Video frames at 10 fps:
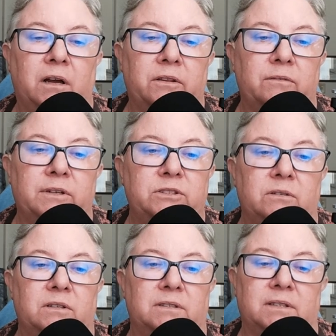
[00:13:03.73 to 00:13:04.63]
Other
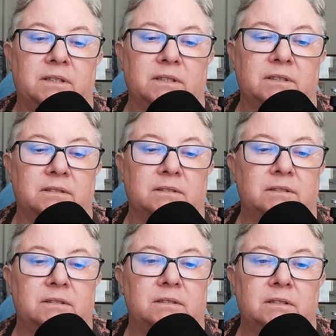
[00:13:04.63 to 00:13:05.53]

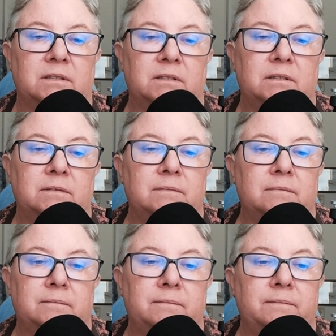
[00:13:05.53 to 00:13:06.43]
resources.
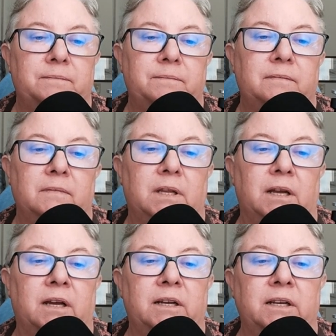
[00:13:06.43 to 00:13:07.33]

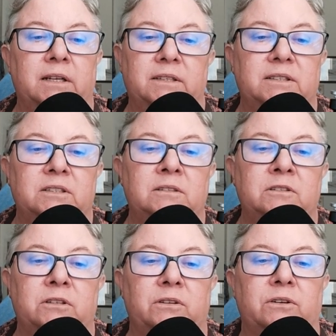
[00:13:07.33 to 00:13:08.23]
Uh, in
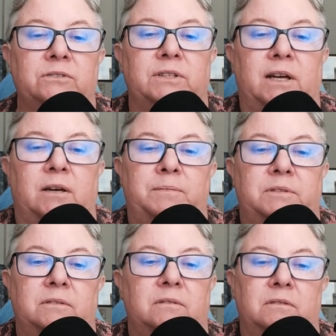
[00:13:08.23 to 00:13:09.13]
addition to those
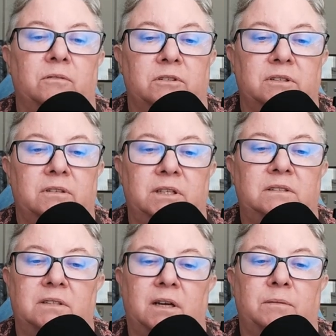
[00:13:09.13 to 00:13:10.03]
apps, or to
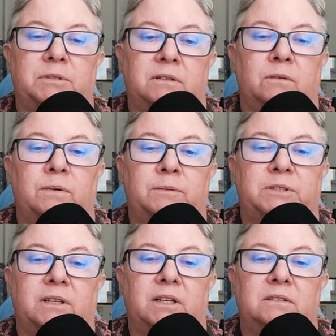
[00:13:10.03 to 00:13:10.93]
these apps and the
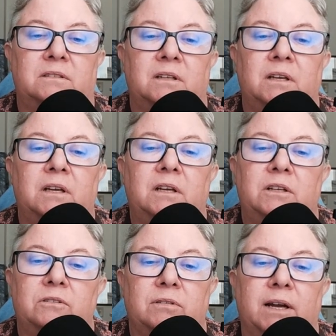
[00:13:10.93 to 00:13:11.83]
websites,
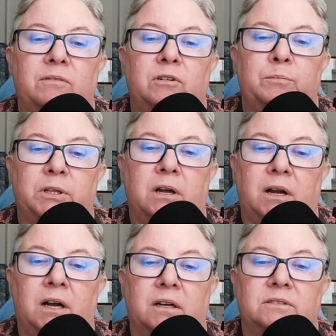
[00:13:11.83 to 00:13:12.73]
travel
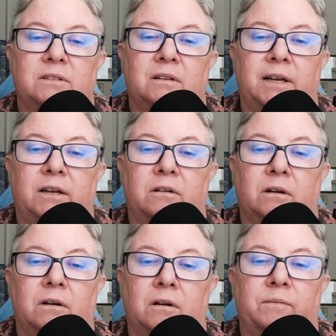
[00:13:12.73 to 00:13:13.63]
blogs like
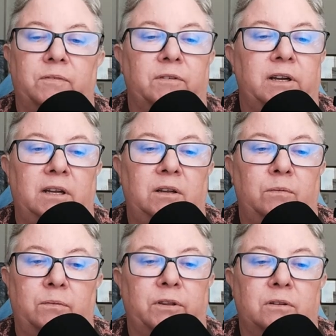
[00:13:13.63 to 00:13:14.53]
Curb Free
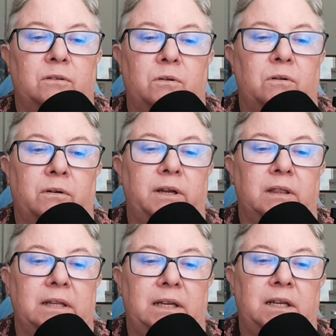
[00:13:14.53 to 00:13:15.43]
with Cory
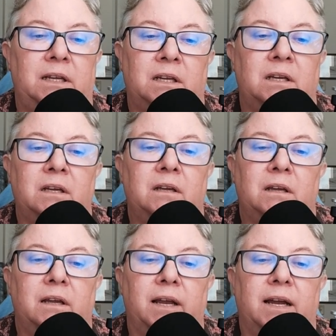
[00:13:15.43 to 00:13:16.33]
Lee
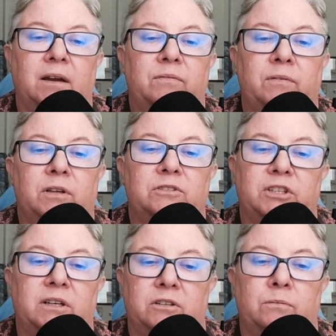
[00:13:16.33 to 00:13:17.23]
have
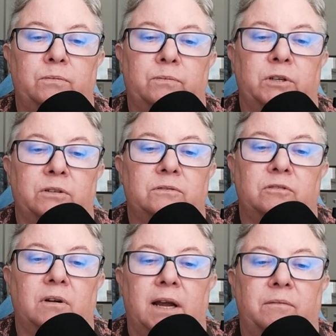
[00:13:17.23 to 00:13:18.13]
wheelchair will
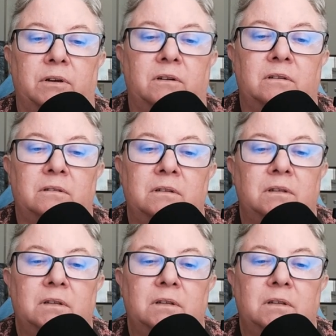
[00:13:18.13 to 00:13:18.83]
travel